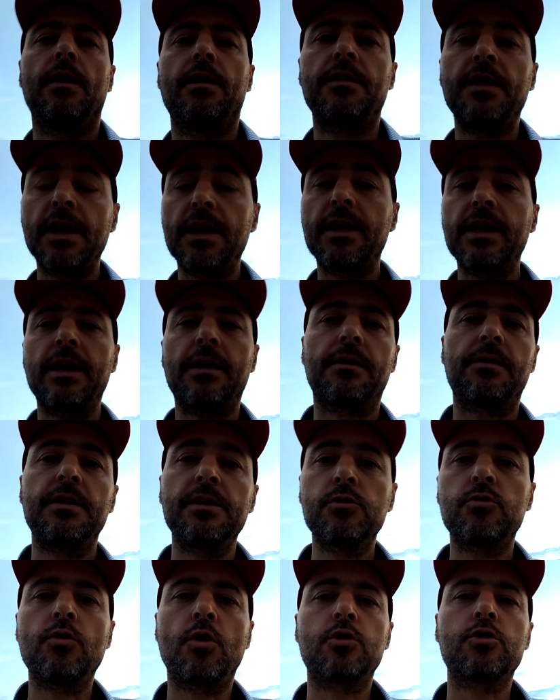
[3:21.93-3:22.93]
then again,
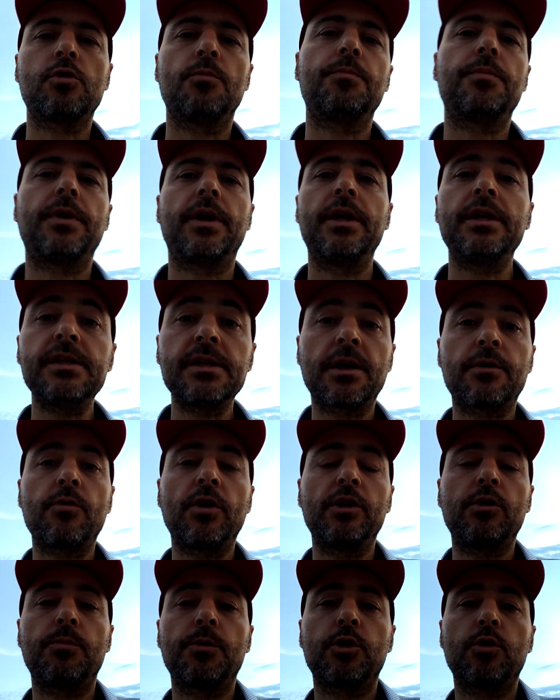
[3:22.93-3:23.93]
this workshop is a
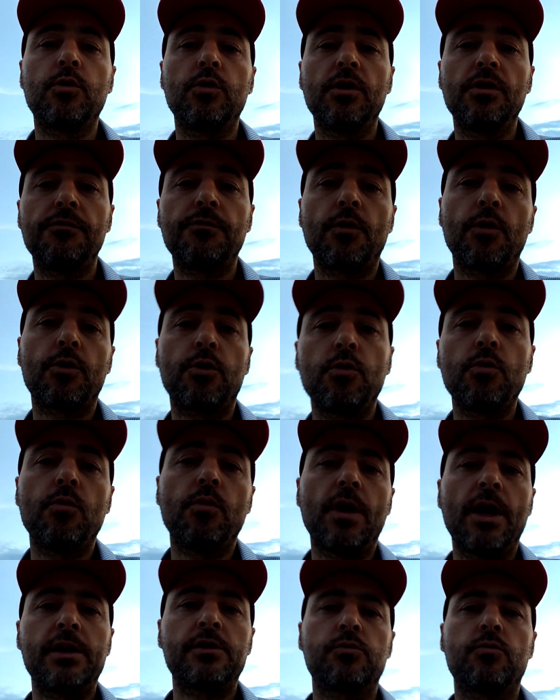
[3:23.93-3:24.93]
great opportunity for you
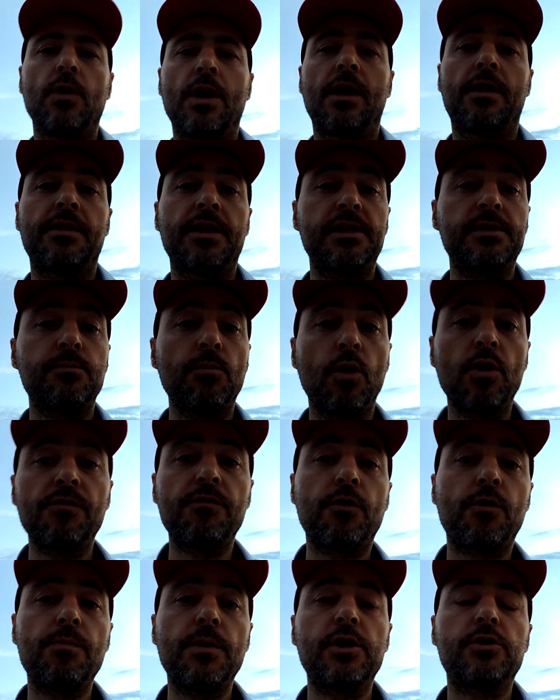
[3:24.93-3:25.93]
as well. There is more
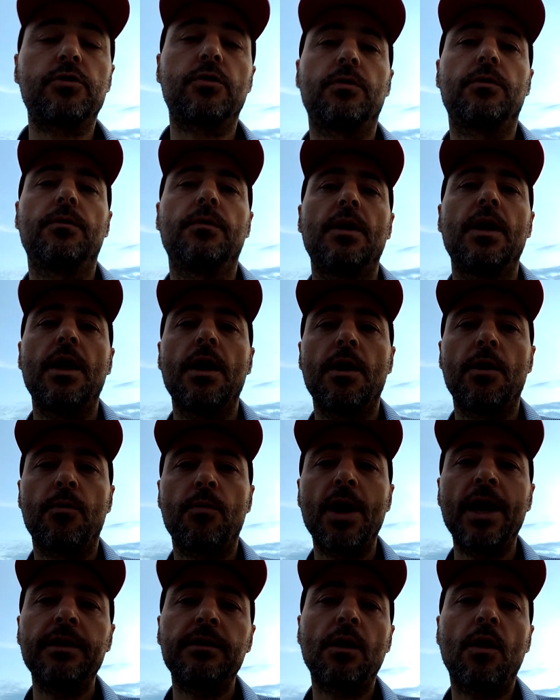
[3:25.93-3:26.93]
information
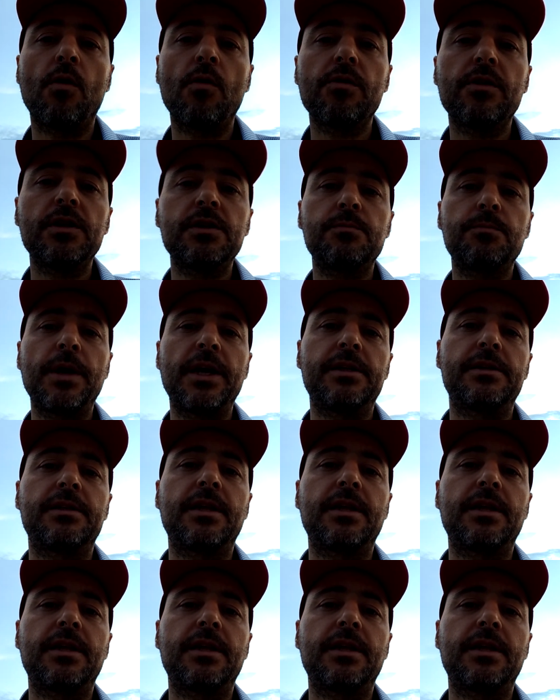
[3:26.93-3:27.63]
right on this page.